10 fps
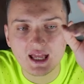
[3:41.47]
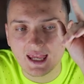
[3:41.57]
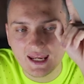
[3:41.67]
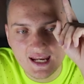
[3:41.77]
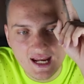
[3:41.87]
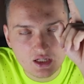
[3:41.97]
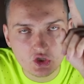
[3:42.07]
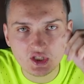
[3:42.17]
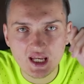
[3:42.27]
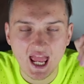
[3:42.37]
and I
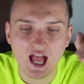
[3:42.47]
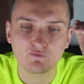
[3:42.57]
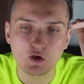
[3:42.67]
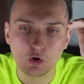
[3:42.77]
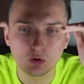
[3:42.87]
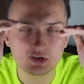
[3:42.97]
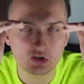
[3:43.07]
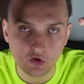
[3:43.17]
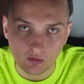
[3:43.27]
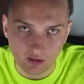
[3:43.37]
actually have the whole
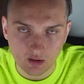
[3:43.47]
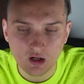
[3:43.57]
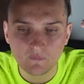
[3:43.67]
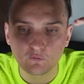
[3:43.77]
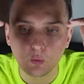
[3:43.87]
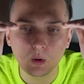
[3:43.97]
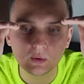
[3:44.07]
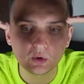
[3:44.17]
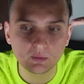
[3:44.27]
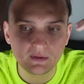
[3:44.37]
scenario for what
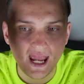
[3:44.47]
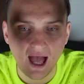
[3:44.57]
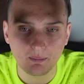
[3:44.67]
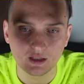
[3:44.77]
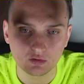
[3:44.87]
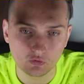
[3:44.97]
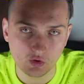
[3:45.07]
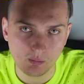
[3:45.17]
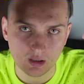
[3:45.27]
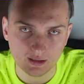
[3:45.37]
will be happening on the
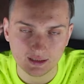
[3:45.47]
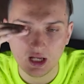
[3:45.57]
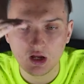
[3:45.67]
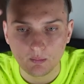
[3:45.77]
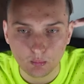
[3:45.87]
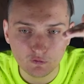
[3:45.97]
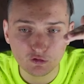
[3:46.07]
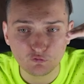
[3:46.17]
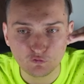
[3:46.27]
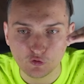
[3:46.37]
market.
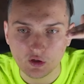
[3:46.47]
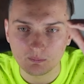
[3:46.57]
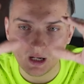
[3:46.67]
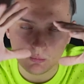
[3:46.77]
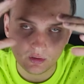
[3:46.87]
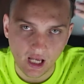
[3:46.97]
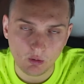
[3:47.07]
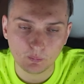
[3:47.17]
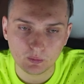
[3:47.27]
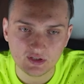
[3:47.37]
Moving further, I
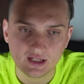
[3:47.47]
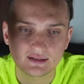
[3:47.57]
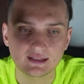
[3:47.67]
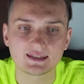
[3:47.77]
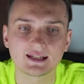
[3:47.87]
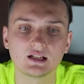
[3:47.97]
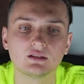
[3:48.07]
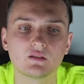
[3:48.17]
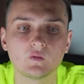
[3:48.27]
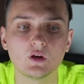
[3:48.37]
will present and
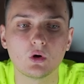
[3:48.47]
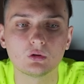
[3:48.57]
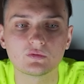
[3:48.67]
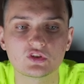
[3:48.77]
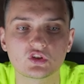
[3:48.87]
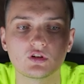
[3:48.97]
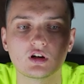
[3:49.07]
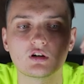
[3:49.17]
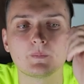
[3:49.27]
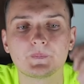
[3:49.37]
tell the whole
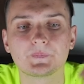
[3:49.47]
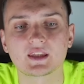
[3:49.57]
scenario as